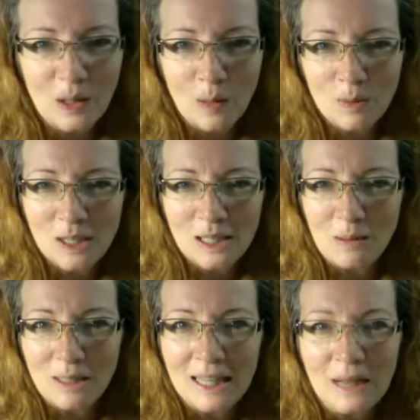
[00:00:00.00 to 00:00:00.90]
I almost say Kimmy the
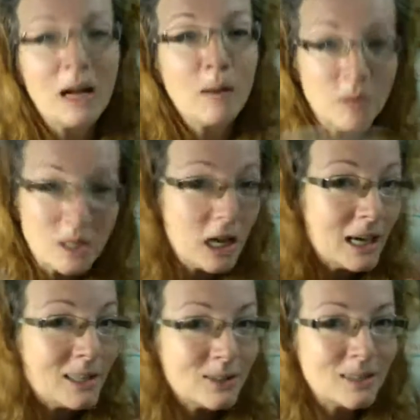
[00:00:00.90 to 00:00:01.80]
Clown. I'm
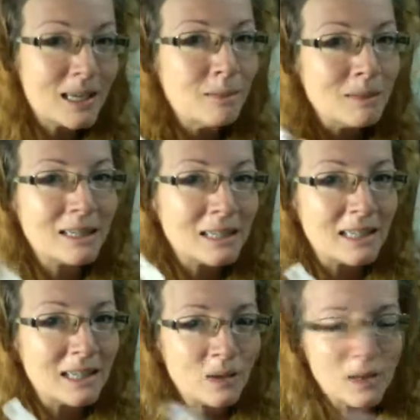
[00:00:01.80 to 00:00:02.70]
retired, Kimmy the
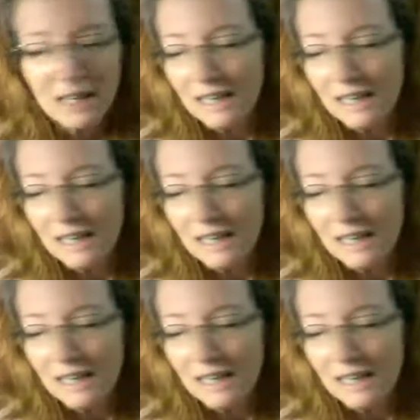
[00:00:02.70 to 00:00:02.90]
Clown.